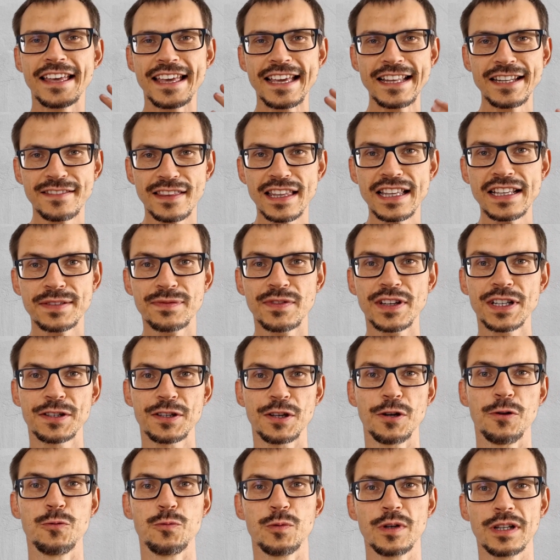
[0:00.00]
In this
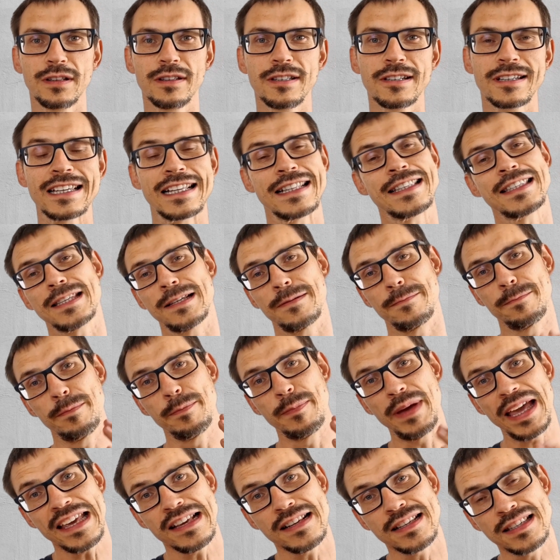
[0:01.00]
video, we'll look at some
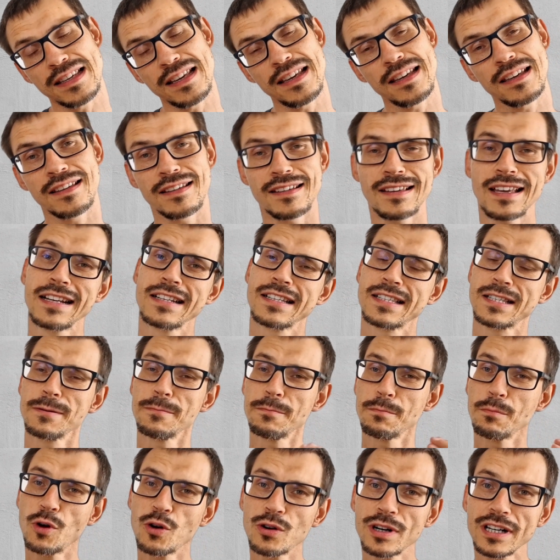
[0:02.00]
basic and
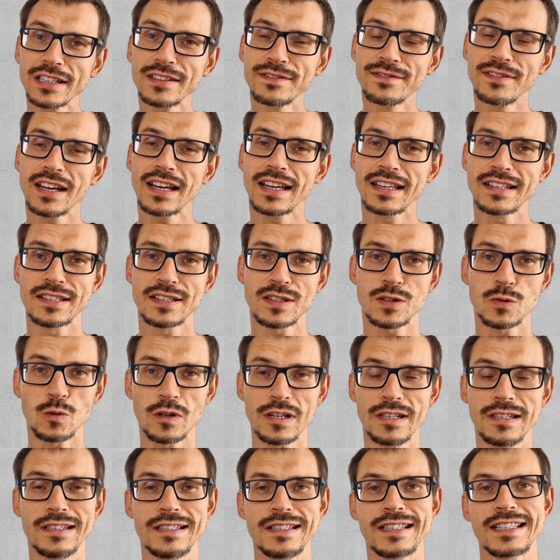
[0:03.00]
some more advanced
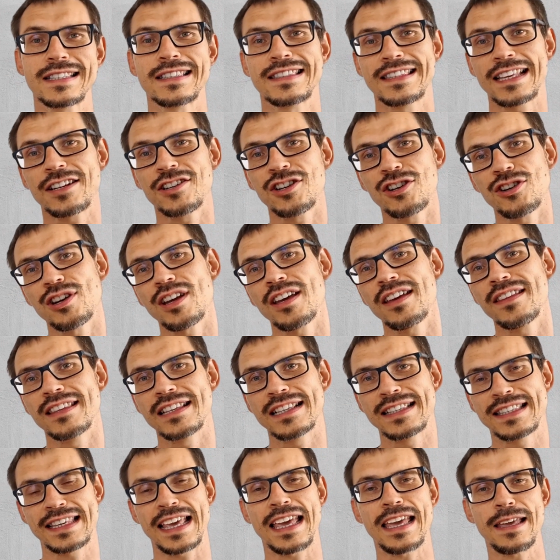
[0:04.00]
words that share
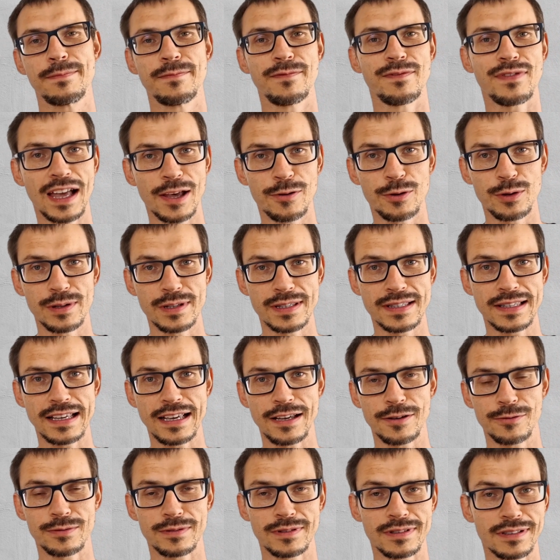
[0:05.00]
the same vowel
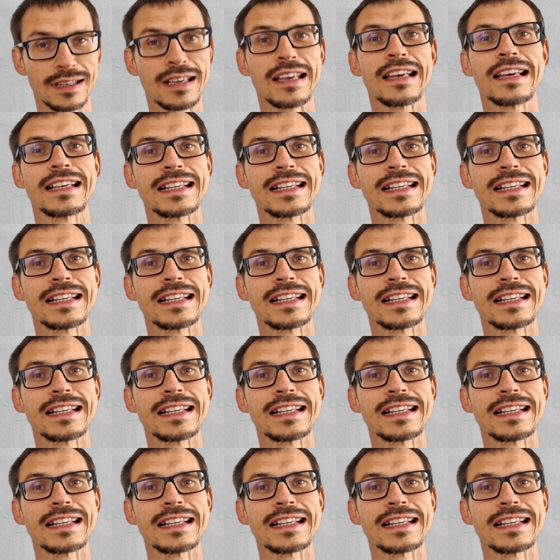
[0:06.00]
sound,